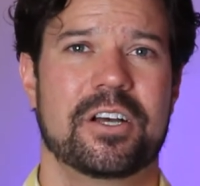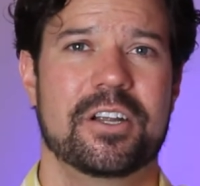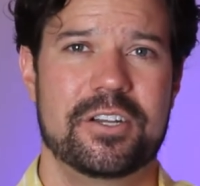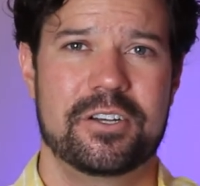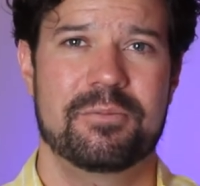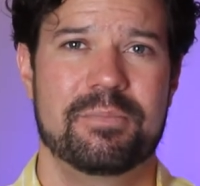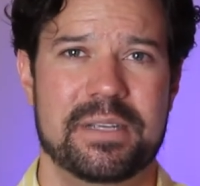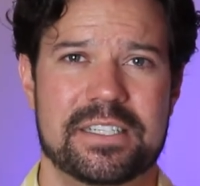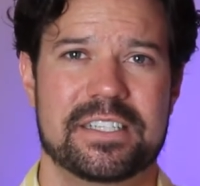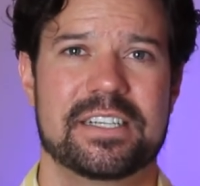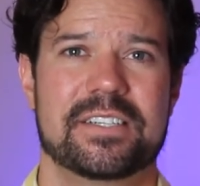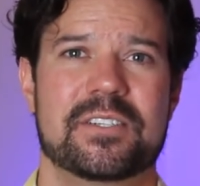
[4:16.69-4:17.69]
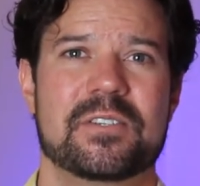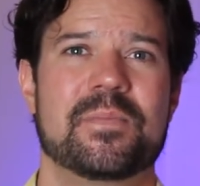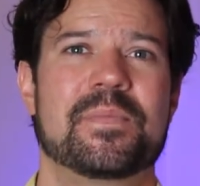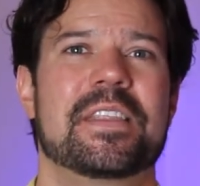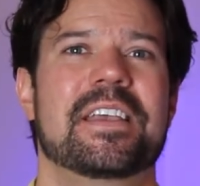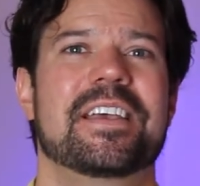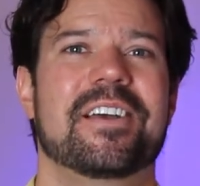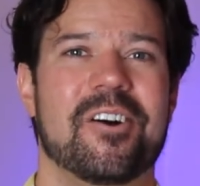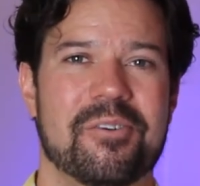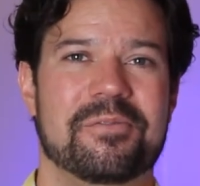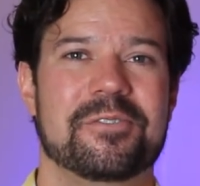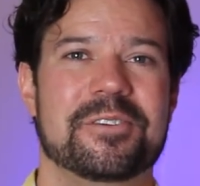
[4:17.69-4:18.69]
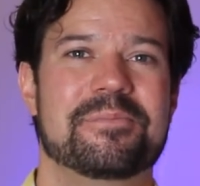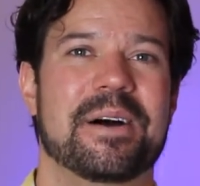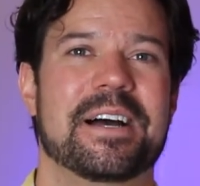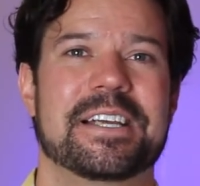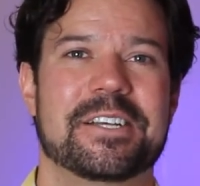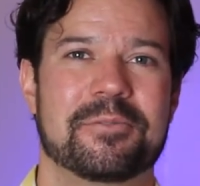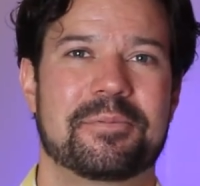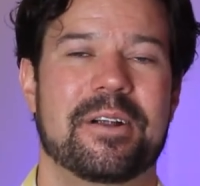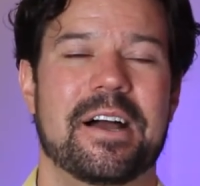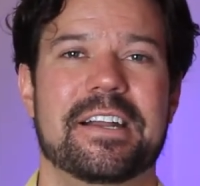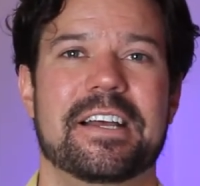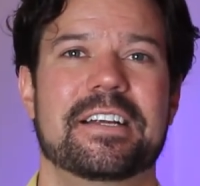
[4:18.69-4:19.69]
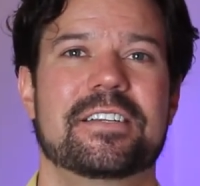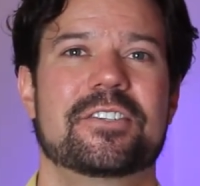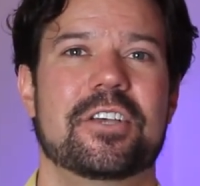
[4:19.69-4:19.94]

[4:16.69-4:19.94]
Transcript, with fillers: onto your business, hopefully buying your product.